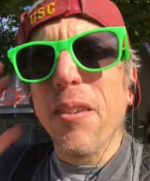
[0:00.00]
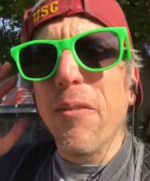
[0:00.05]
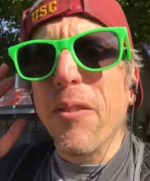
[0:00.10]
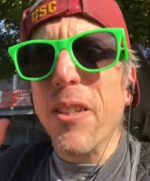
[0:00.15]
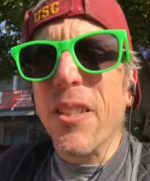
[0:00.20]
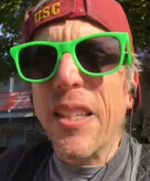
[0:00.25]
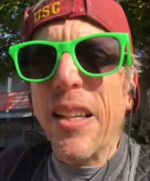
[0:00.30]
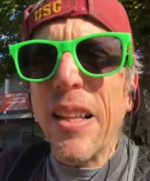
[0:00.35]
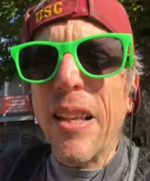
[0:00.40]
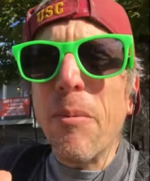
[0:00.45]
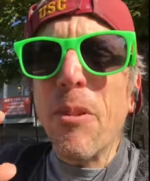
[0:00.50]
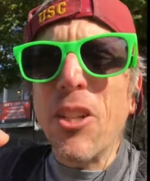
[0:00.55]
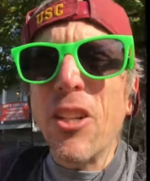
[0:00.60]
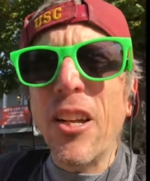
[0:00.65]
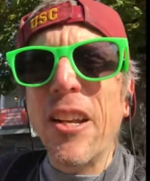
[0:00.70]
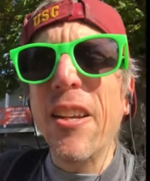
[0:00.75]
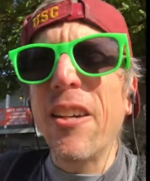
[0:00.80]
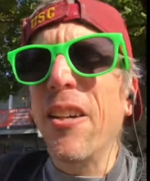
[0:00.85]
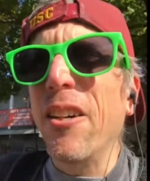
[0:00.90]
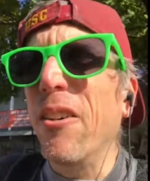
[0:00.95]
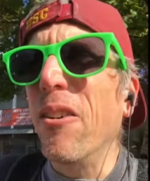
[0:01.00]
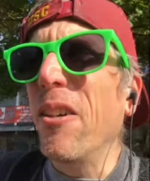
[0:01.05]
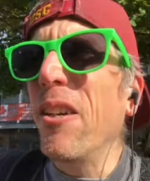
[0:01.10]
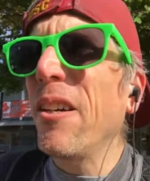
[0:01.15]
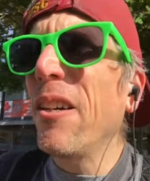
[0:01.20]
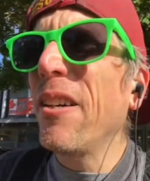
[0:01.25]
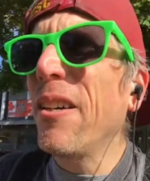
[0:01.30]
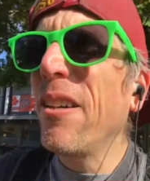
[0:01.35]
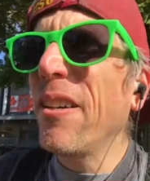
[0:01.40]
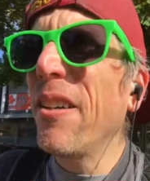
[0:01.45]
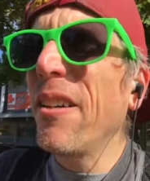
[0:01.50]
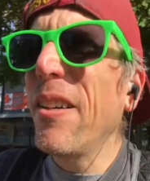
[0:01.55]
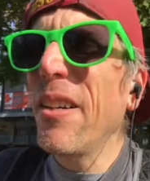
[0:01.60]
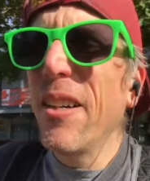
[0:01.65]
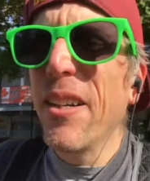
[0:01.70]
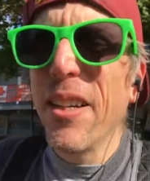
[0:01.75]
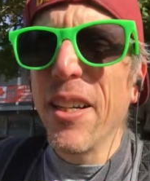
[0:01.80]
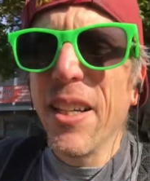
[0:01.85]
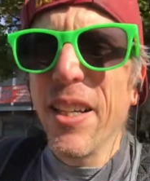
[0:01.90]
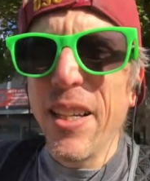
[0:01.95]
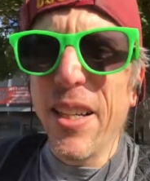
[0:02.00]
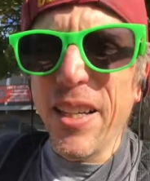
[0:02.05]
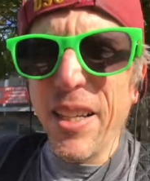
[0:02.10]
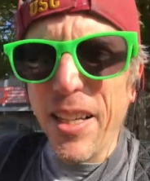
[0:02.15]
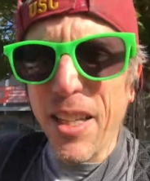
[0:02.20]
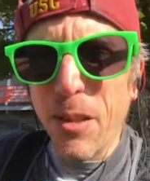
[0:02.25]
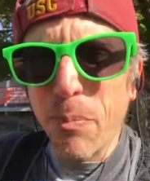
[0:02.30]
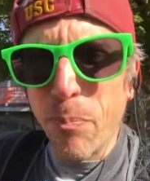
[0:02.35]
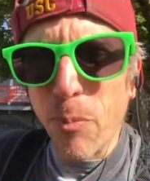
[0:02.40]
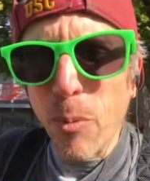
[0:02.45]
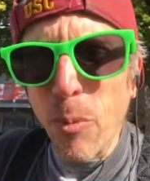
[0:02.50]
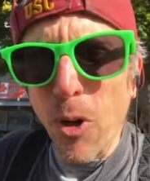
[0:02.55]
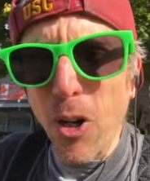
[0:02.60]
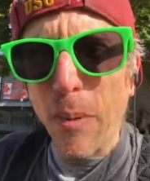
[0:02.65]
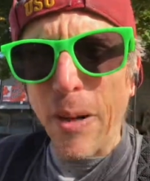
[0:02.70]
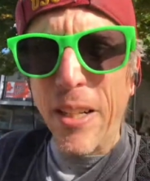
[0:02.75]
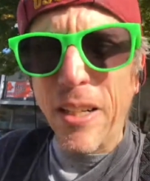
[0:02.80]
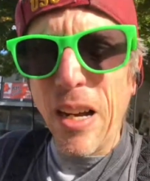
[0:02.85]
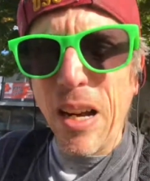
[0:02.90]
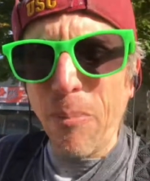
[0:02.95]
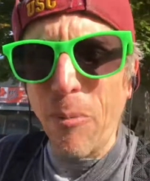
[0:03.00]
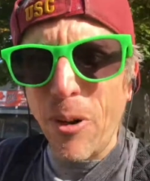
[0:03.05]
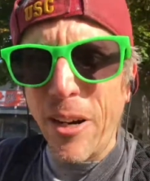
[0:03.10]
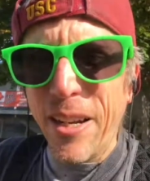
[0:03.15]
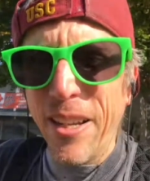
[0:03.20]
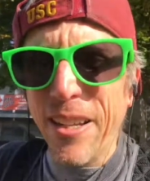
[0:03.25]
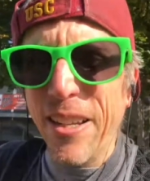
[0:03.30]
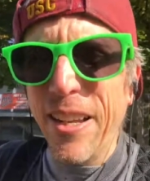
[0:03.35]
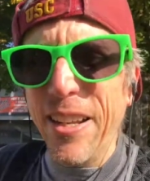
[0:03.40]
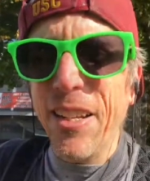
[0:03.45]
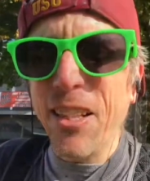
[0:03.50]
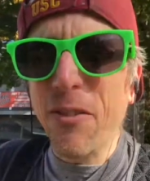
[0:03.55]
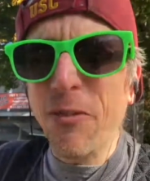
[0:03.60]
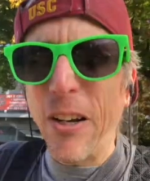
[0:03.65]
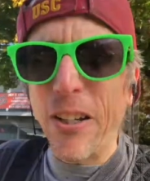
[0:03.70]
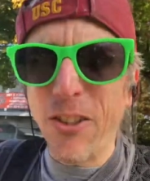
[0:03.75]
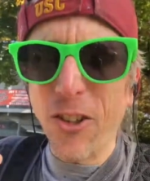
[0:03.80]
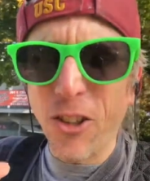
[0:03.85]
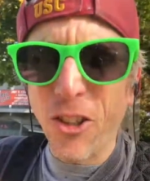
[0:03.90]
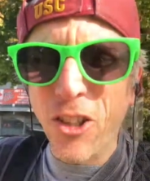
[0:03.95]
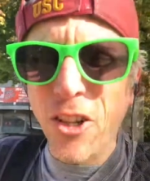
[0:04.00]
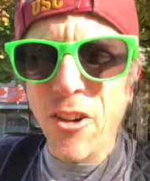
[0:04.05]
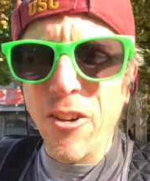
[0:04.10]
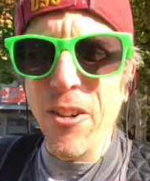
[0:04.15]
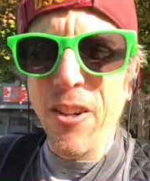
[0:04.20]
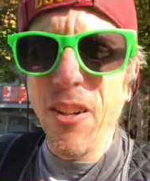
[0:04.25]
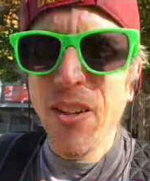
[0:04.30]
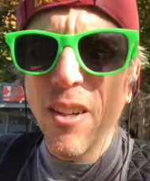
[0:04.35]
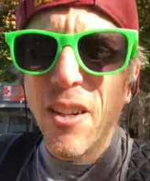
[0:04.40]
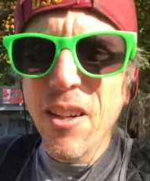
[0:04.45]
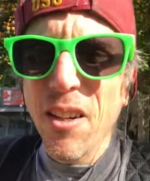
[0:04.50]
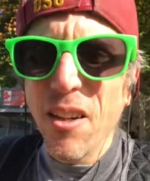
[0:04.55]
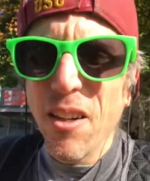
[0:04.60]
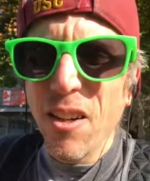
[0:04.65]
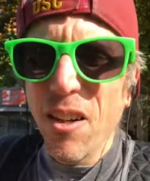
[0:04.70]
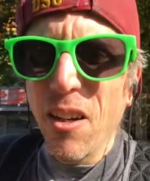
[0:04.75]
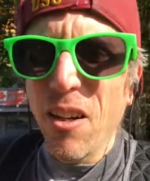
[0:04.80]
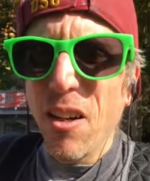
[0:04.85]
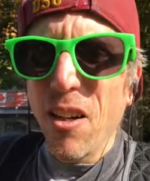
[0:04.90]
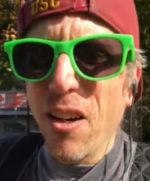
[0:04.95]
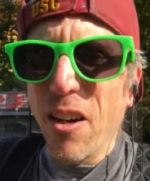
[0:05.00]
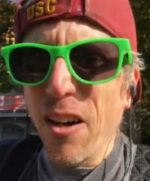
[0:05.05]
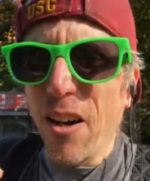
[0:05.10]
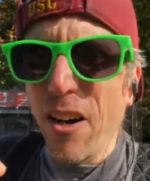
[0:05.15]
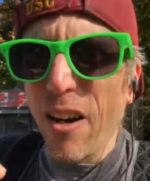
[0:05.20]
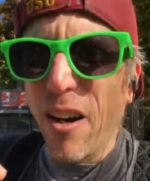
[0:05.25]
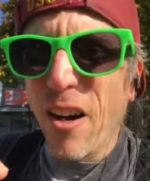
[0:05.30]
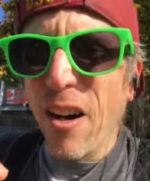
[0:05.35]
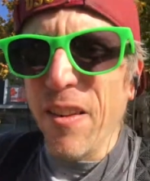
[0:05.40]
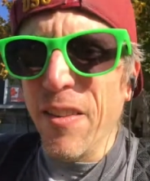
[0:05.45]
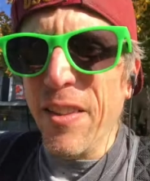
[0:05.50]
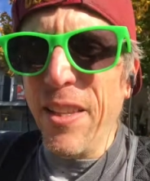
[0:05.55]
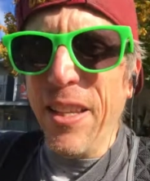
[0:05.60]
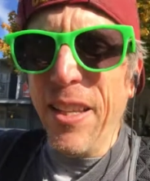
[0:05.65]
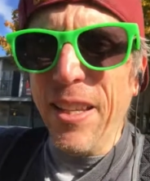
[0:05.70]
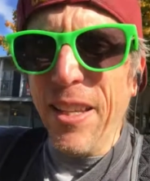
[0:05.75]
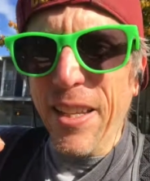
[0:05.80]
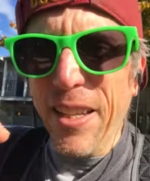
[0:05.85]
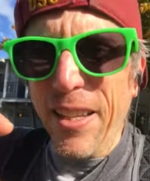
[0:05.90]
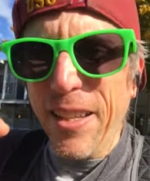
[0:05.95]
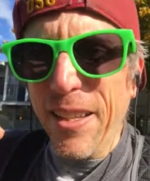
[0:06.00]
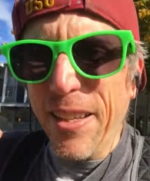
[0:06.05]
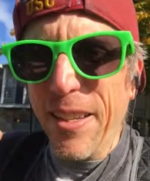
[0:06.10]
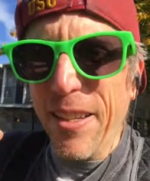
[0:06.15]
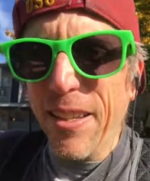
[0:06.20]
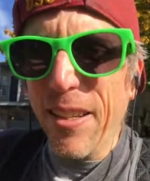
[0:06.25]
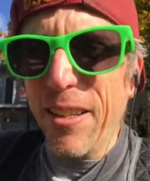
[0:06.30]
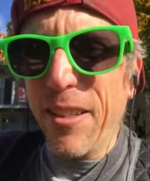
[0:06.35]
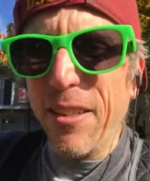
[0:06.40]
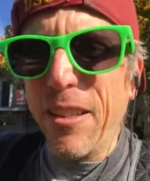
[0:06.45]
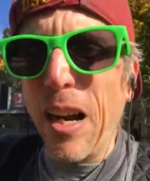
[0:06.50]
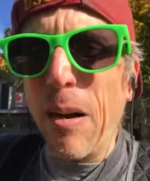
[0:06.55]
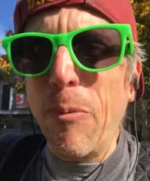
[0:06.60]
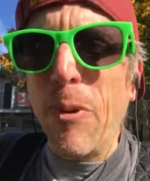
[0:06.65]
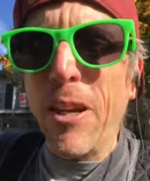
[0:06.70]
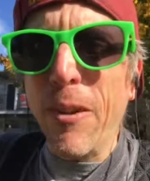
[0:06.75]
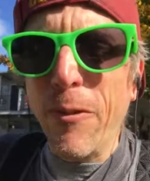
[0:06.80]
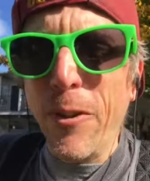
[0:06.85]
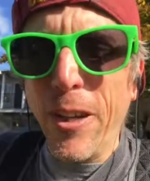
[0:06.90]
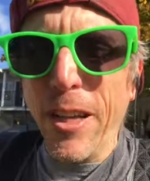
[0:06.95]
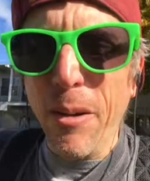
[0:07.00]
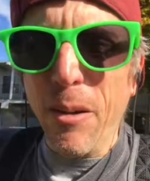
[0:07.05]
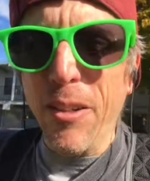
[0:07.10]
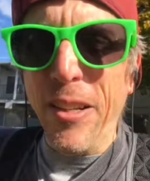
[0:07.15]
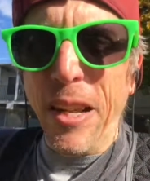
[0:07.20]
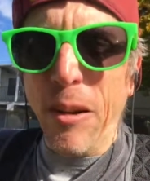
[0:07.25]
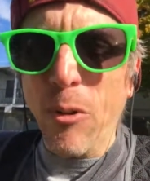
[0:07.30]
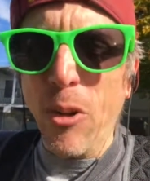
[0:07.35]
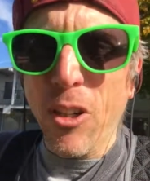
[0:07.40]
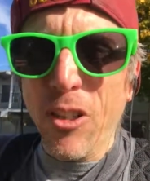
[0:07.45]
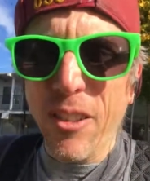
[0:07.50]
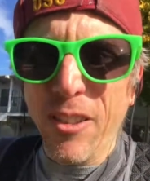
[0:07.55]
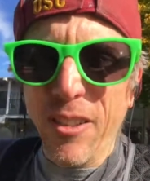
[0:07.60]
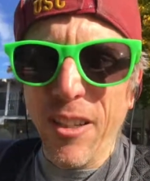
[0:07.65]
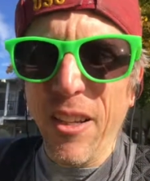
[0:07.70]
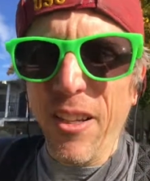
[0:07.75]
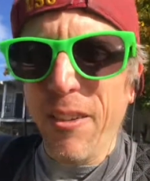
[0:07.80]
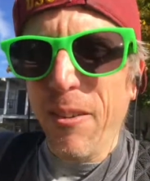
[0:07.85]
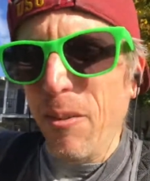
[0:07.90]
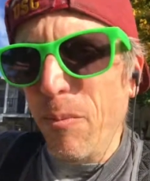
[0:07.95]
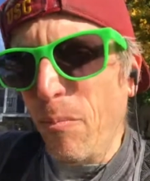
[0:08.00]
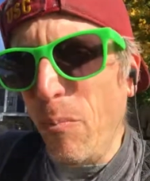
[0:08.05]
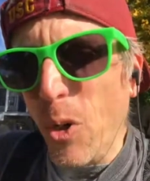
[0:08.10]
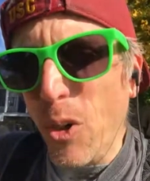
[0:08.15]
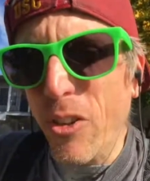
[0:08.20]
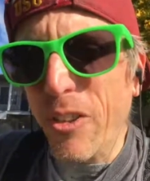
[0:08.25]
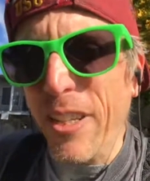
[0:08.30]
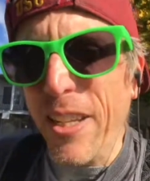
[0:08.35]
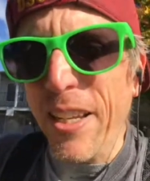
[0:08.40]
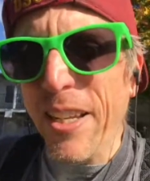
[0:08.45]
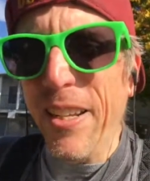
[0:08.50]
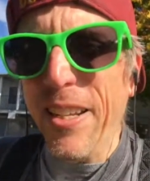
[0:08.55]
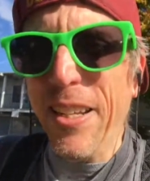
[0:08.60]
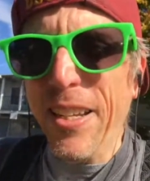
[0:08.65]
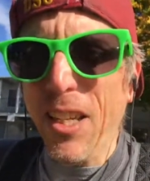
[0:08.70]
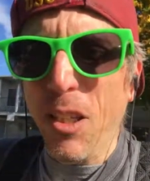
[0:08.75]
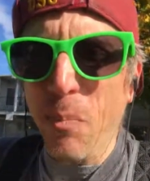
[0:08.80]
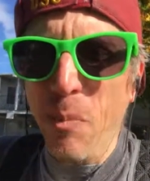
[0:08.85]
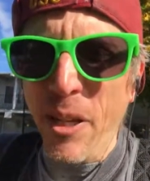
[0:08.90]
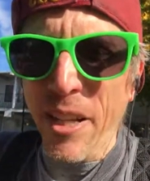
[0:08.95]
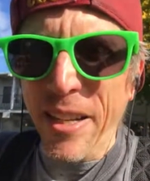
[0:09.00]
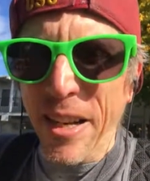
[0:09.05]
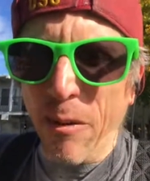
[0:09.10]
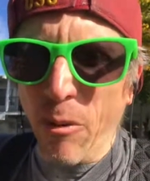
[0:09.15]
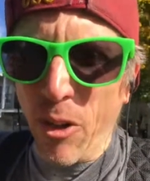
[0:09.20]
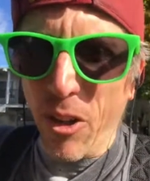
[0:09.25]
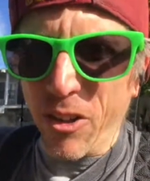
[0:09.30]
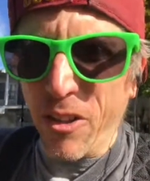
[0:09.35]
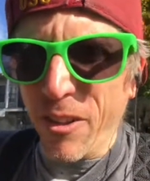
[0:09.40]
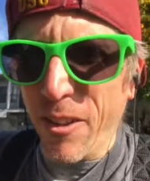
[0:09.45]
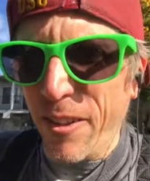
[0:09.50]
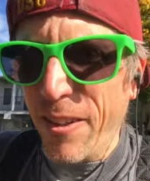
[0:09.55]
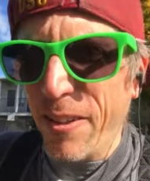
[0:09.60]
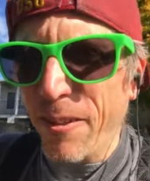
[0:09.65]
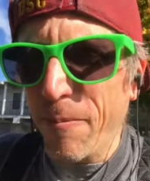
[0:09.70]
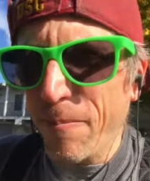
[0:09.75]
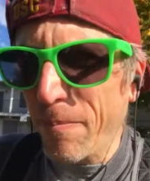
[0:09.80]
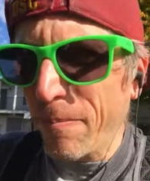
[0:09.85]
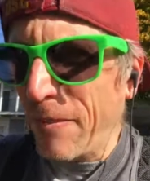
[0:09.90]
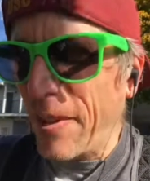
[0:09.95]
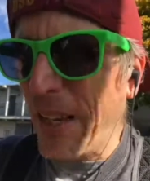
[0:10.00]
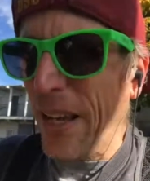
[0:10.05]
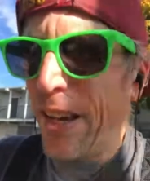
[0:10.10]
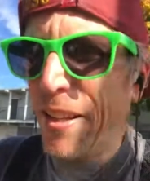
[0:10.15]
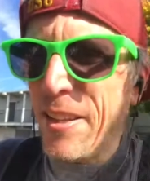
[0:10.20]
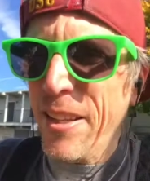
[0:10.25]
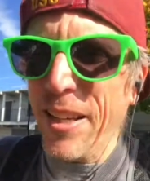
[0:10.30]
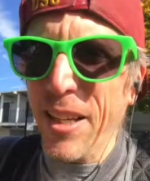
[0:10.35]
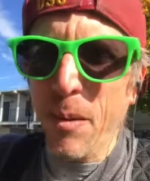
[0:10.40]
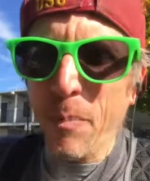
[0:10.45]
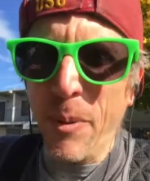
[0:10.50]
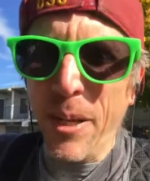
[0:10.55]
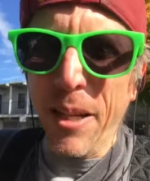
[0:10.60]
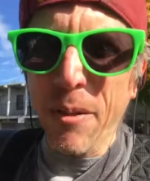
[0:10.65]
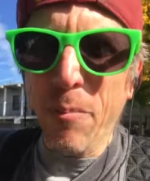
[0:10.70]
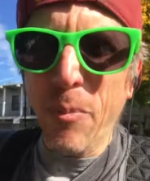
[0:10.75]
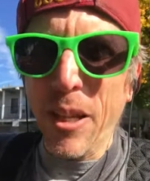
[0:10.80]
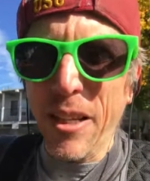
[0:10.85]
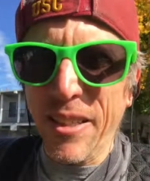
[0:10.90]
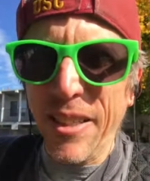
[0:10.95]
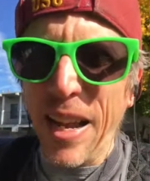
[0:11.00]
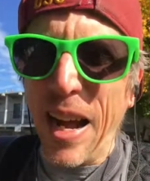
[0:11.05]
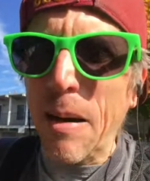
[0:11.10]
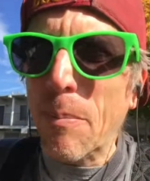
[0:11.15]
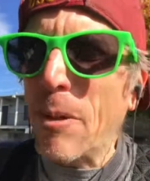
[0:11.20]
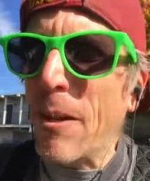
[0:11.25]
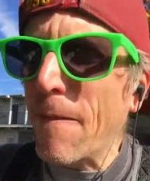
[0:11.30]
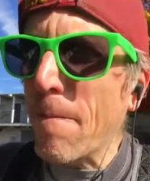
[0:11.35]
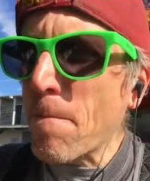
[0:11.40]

Vasiliy Lomachenko is promoted by Top Rank, and his fights are shown on the Top Rank affiliated networks, mostly the E S P N networks and the E S P N Plus app.